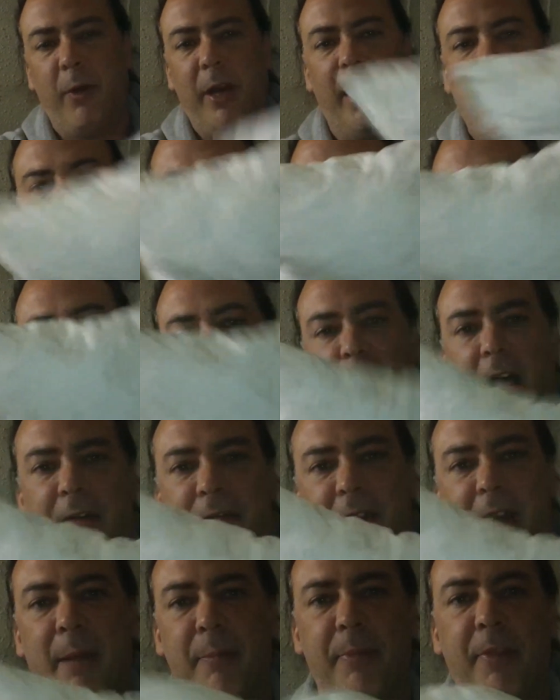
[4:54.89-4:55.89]
really
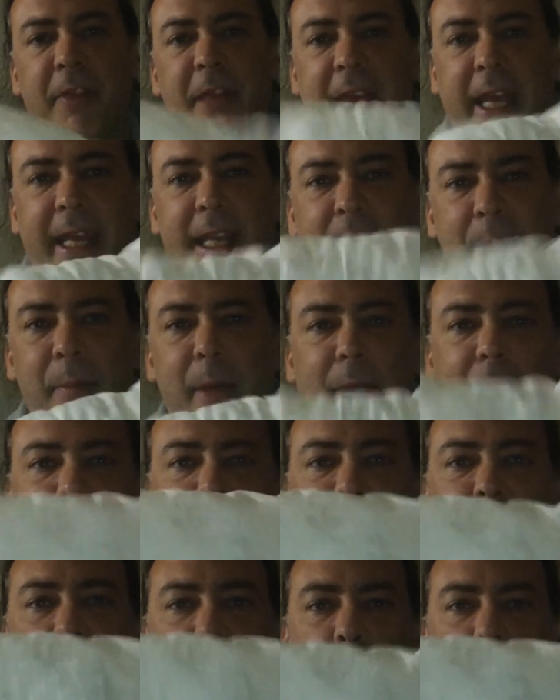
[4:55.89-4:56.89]
fluff it up thick in the middle
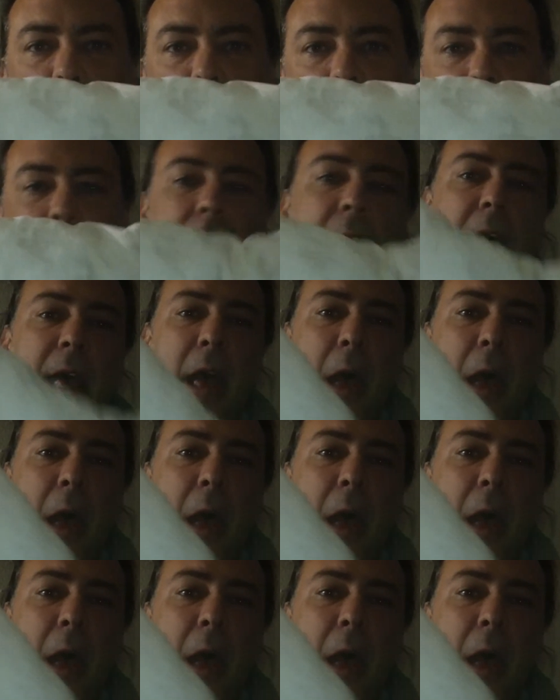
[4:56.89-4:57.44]
if you want.